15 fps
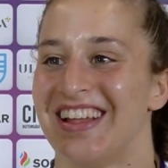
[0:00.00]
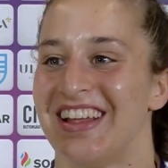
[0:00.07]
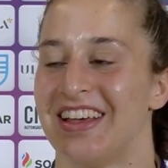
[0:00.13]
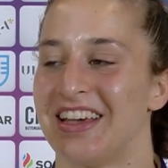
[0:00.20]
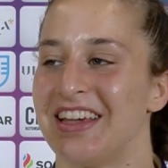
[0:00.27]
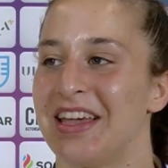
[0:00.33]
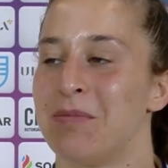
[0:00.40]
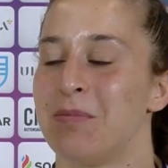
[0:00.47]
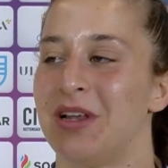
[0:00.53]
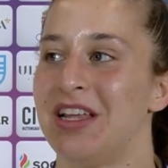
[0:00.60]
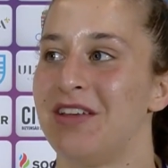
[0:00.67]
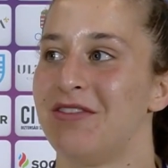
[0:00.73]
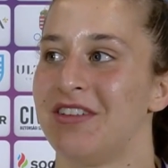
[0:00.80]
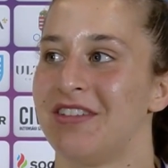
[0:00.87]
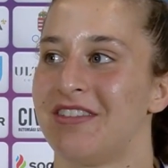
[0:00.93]
Like I can't
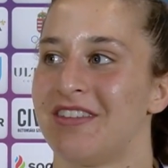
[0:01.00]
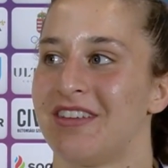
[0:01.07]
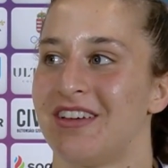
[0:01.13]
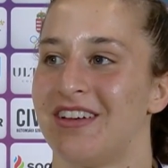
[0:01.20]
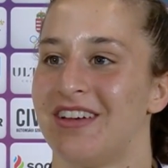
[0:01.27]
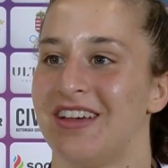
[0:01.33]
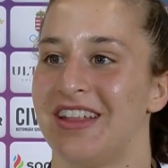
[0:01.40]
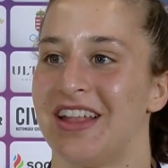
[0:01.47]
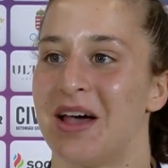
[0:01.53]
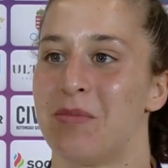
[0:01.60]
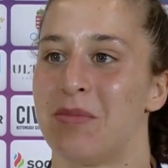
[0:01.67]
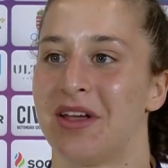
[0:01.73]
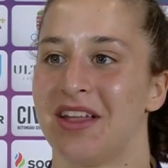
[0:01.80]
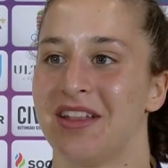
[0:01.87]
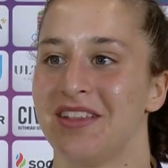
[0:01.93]
believe it uh, it
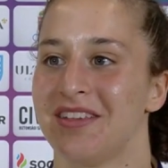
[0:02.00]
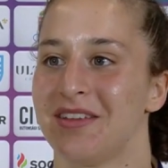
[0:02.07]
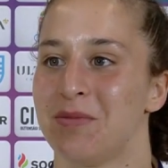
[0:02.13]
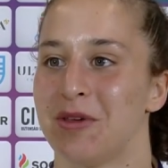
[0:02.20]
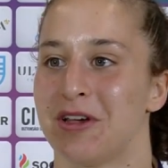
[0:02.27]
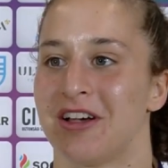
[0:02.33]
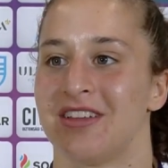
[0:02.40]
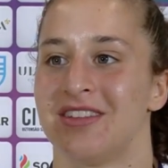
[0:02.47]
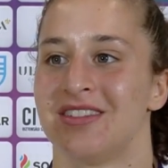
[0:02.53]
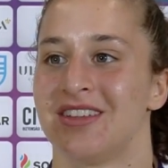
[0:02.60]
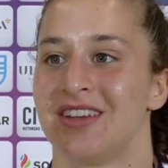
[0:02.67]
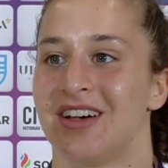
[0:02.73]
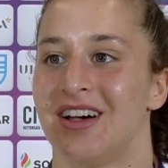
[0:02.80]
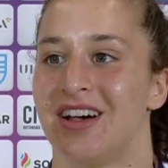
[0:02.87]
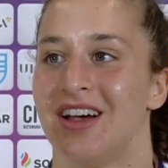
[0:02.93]
happened because
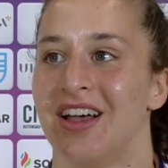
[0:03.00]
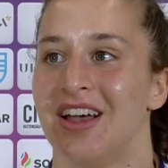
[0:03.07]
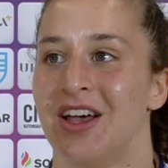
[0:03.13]
uh,